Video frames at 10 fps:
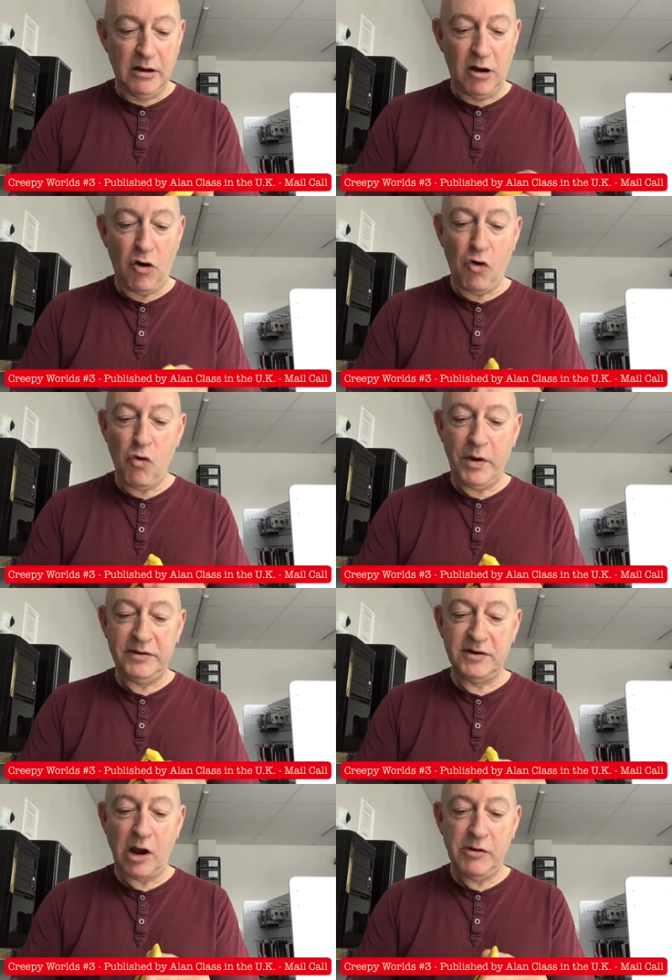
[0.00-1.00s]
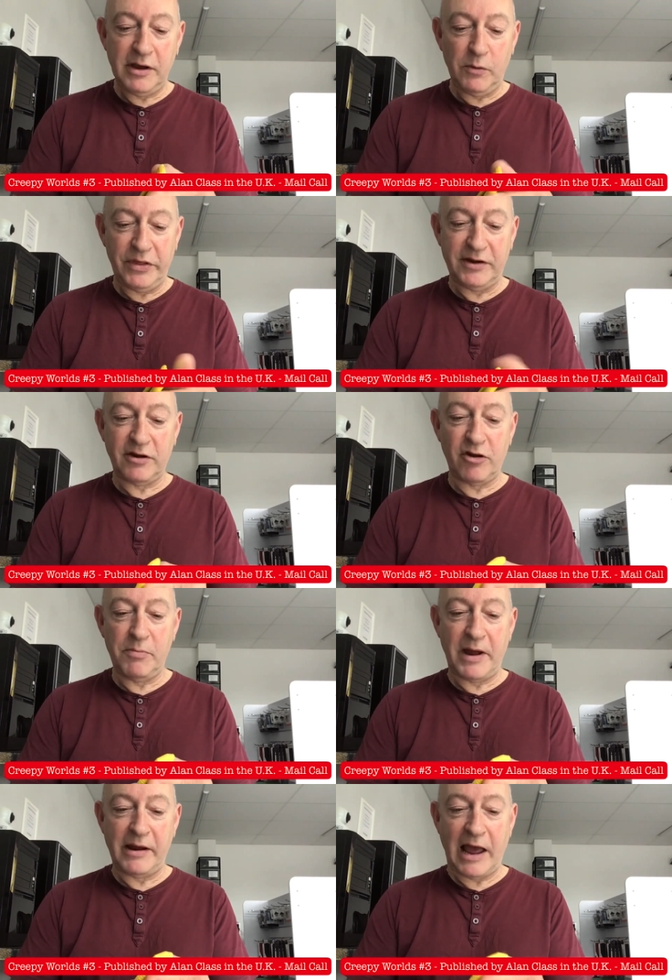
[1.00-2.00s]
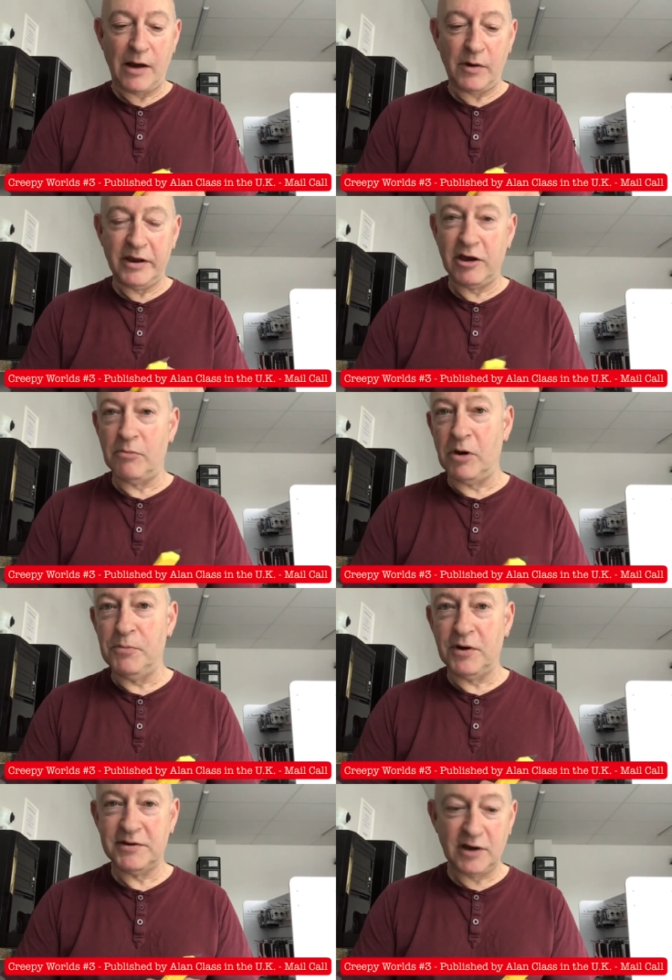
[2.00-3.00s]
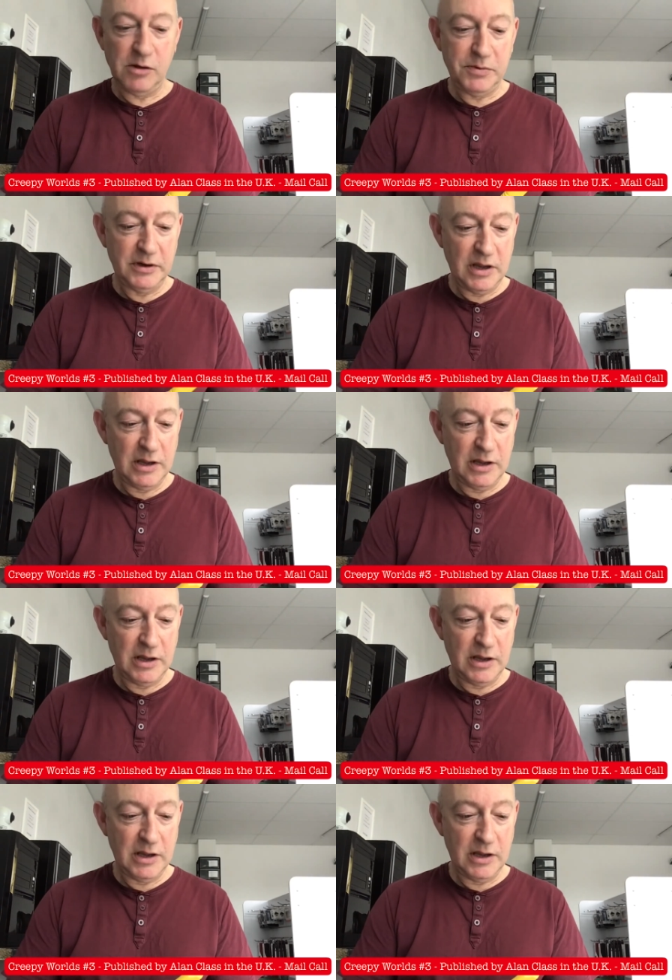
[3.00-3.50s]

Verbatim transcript: are always joking with each other about how I cut my books open.